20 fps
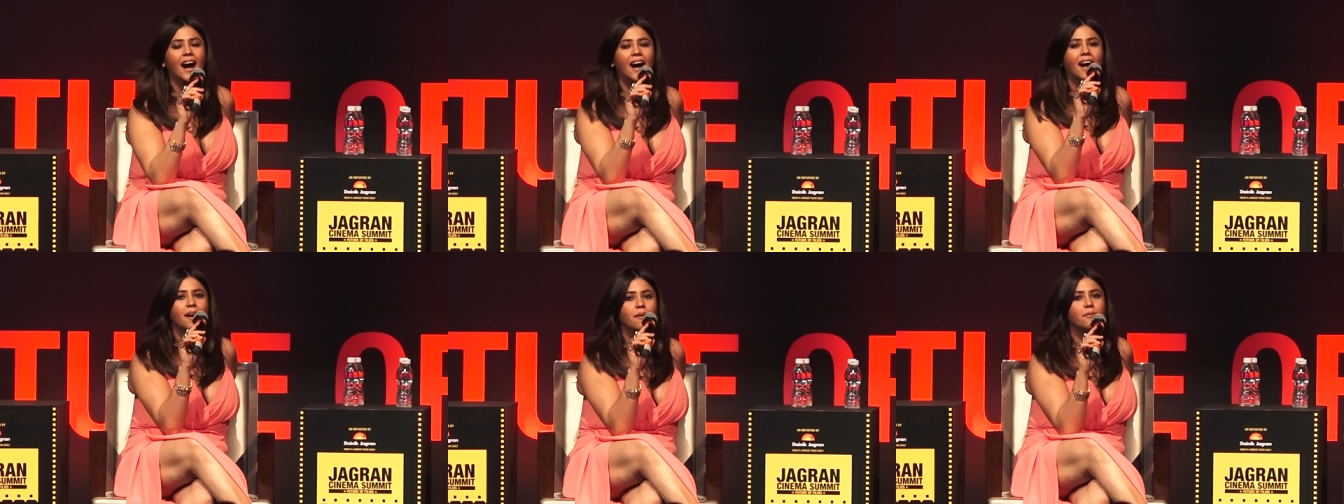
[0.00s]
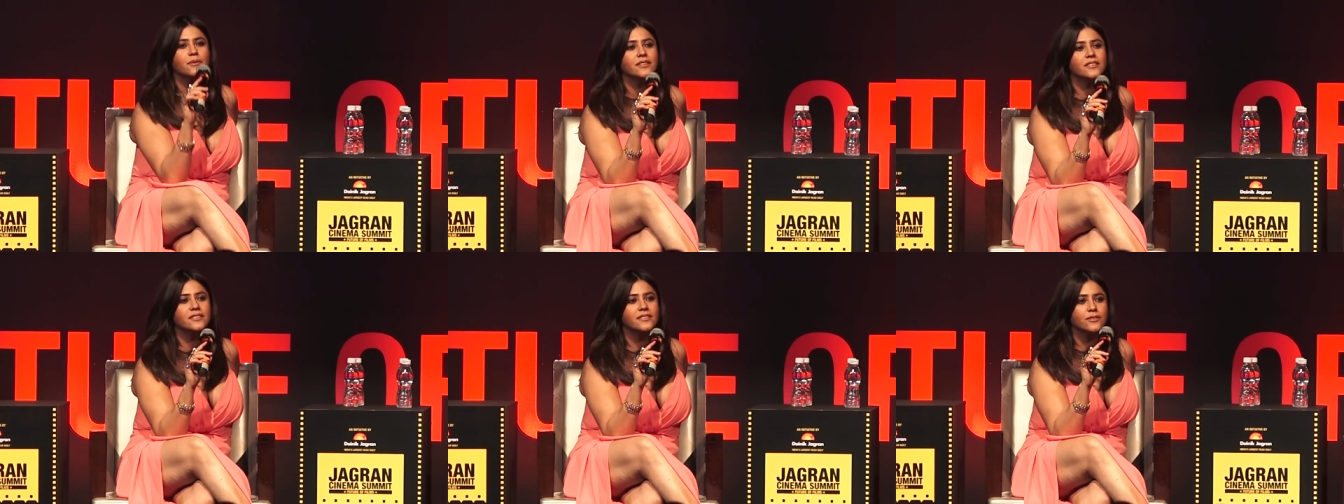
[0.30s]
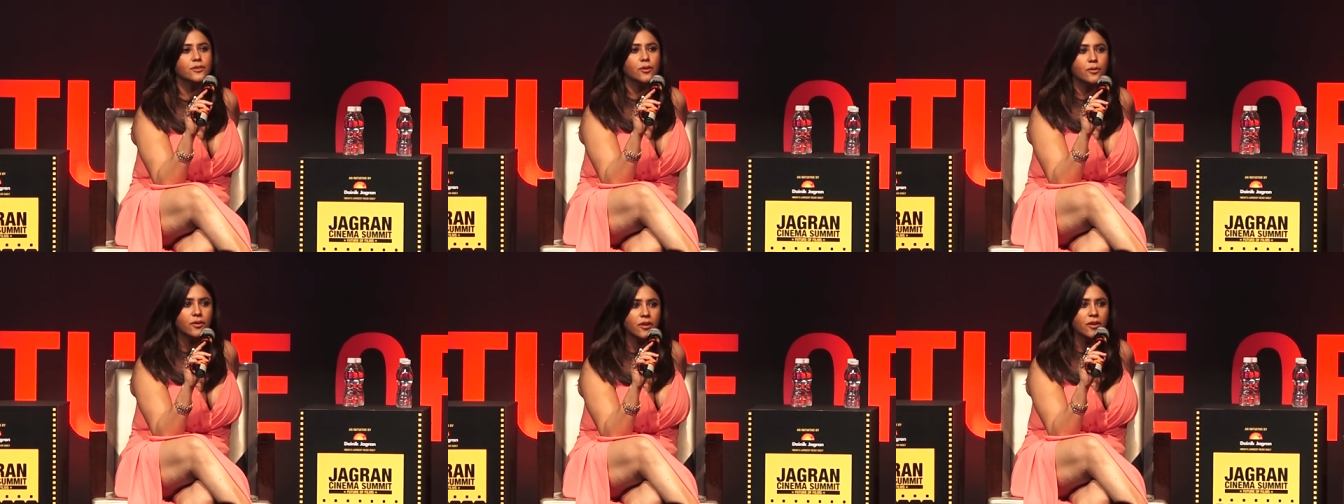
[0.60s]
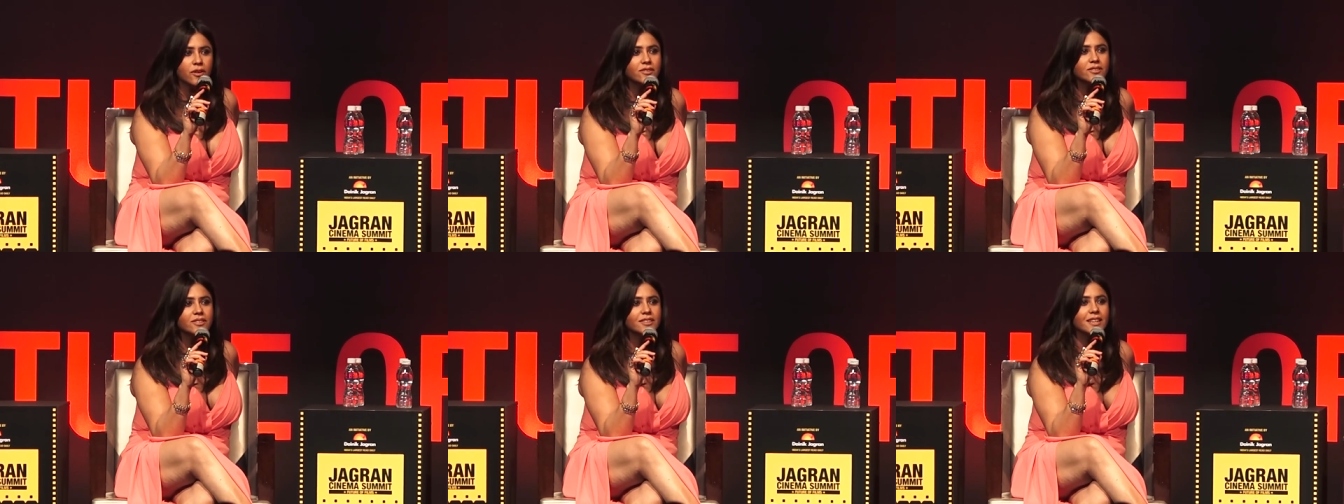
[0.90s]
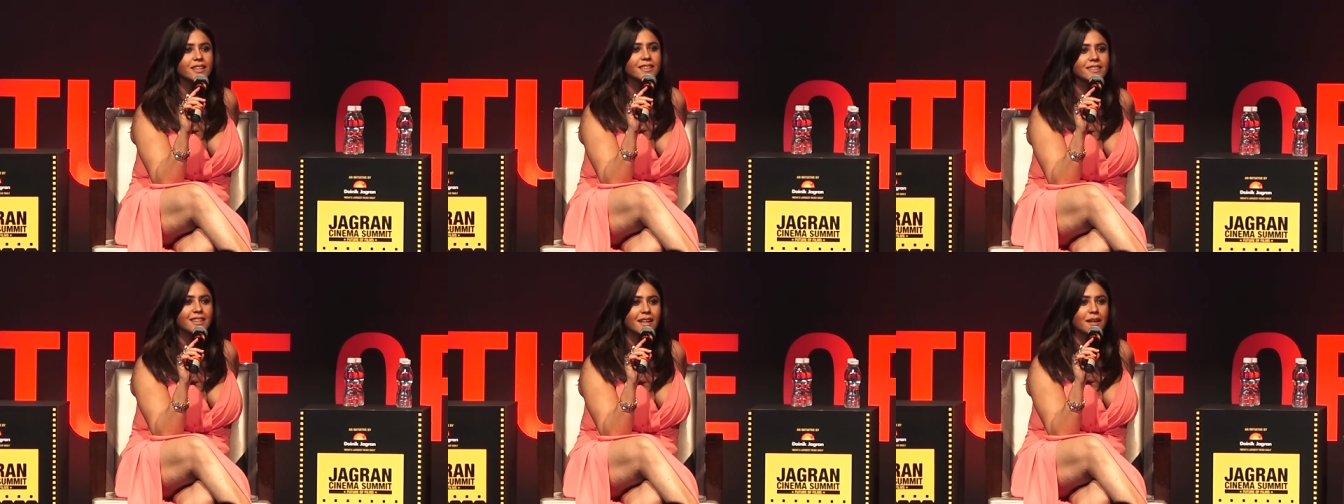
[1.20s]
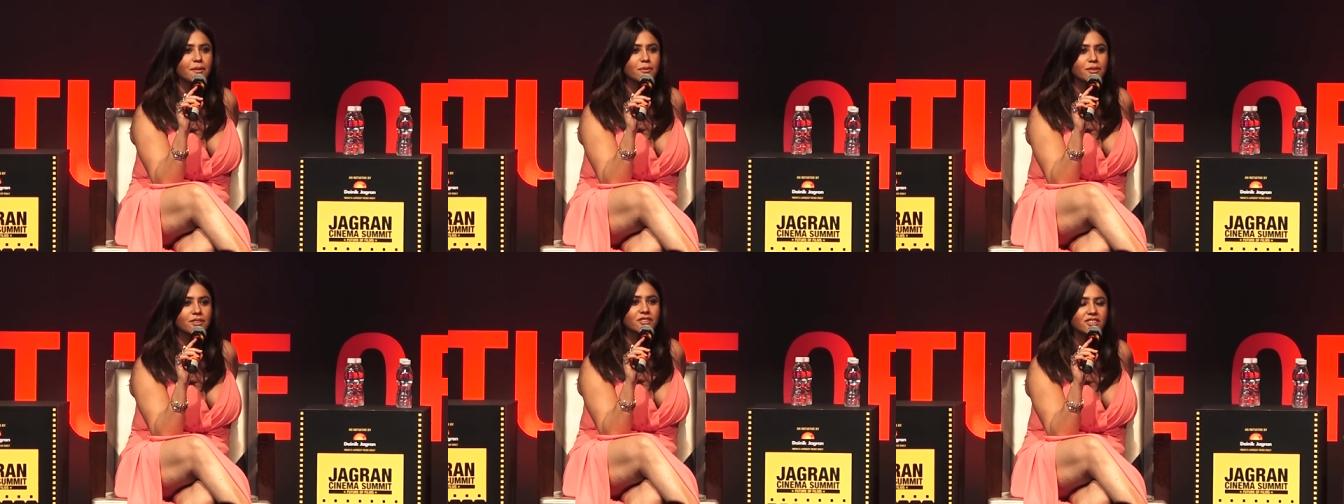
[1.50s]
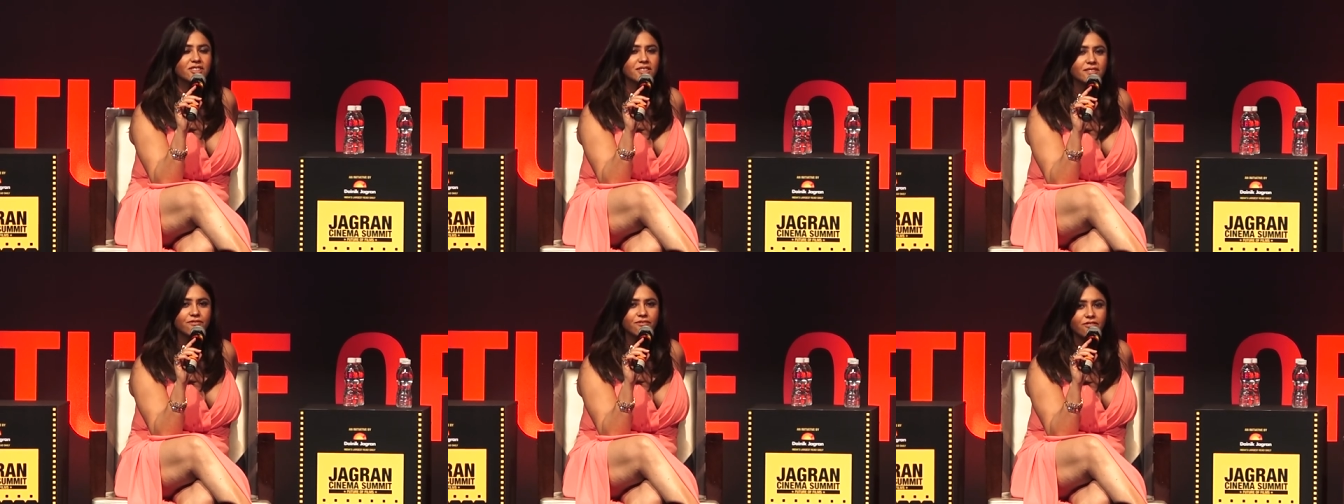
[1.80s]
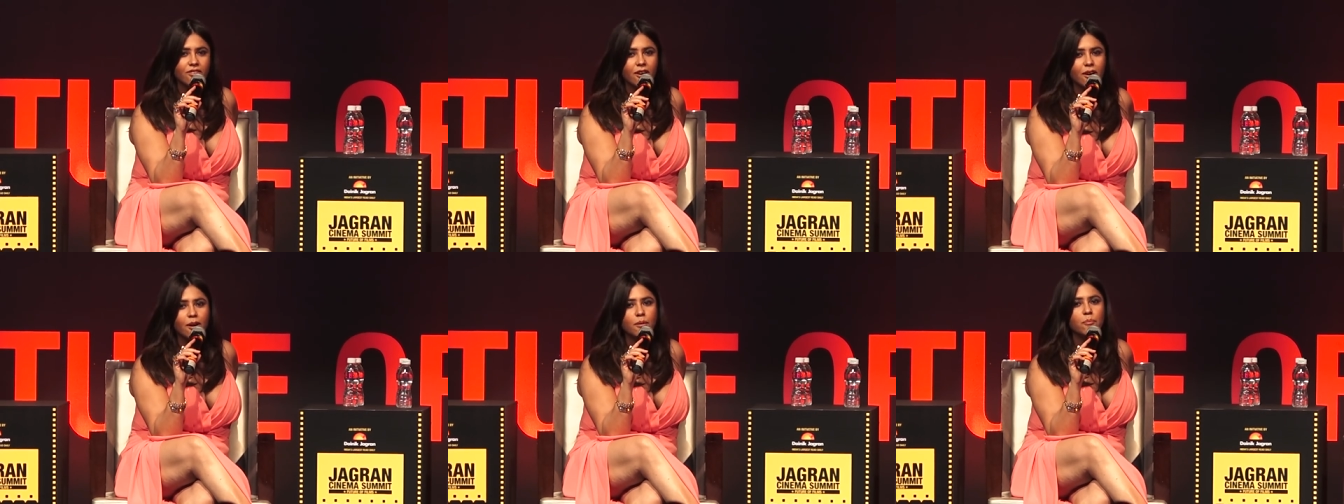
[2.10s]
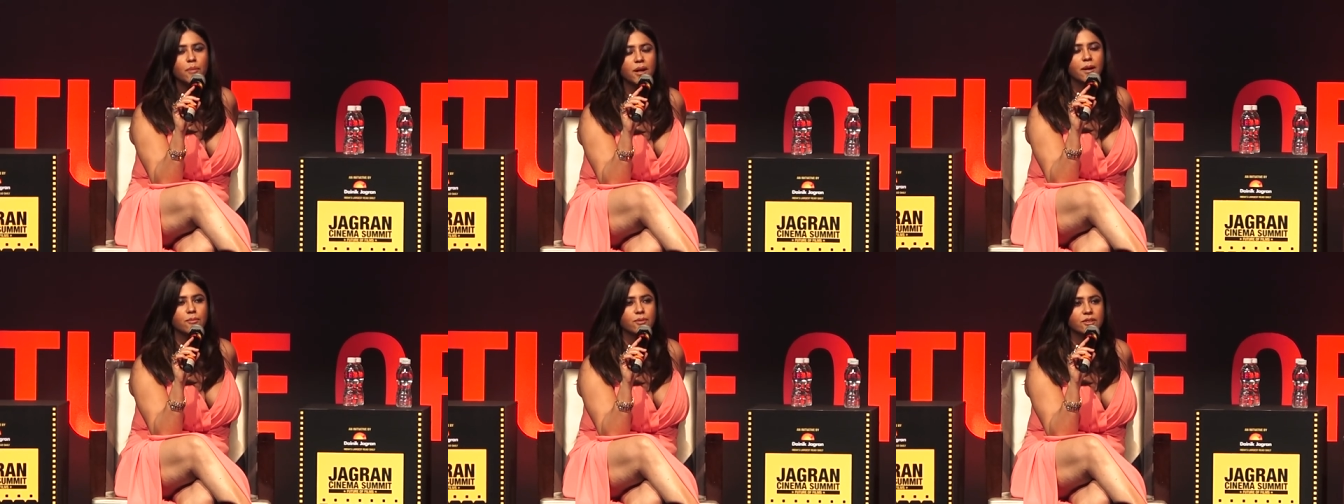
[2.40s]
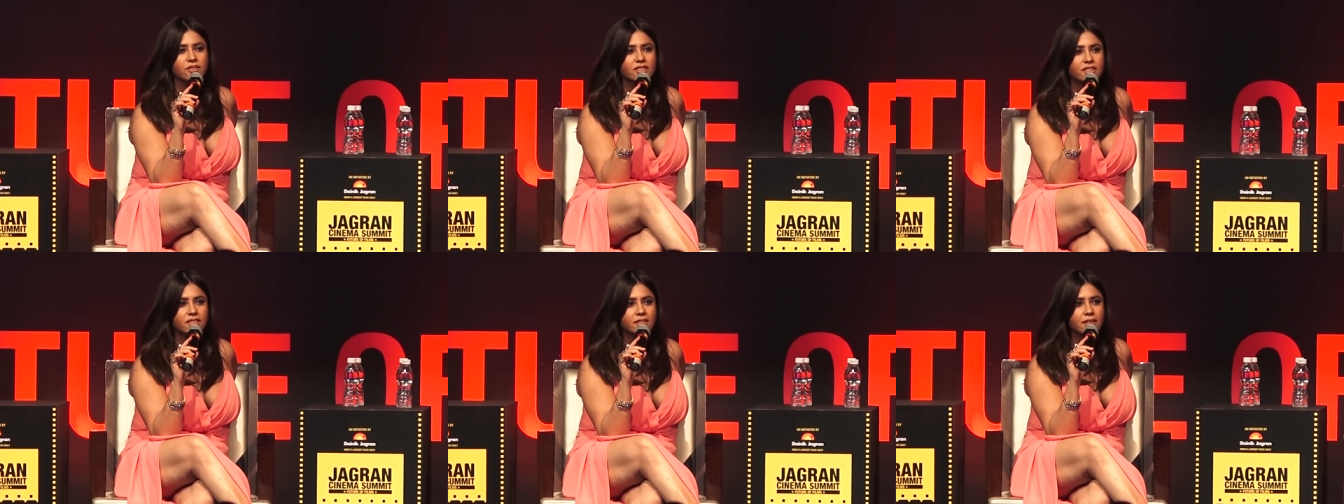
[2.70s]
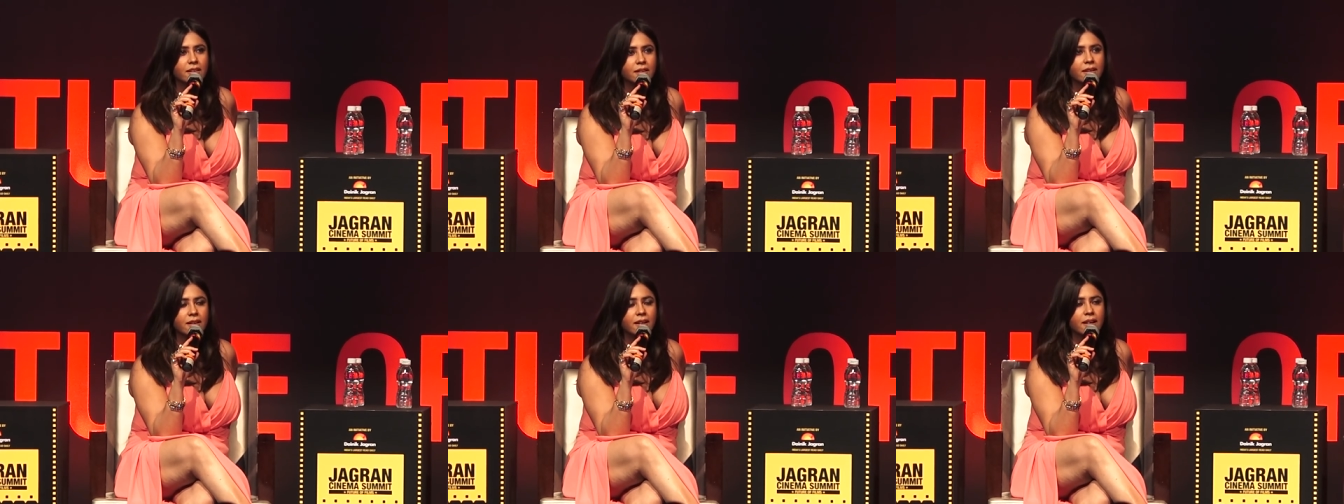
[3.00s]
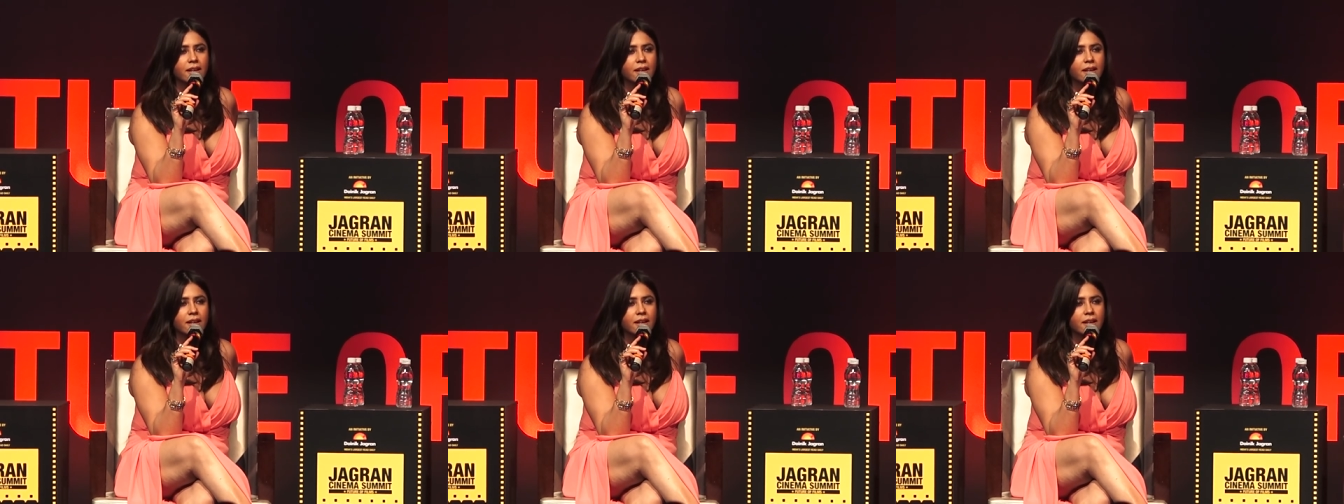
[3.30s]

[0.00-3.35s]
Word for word: I was no nonsense. I was firm. I was stern.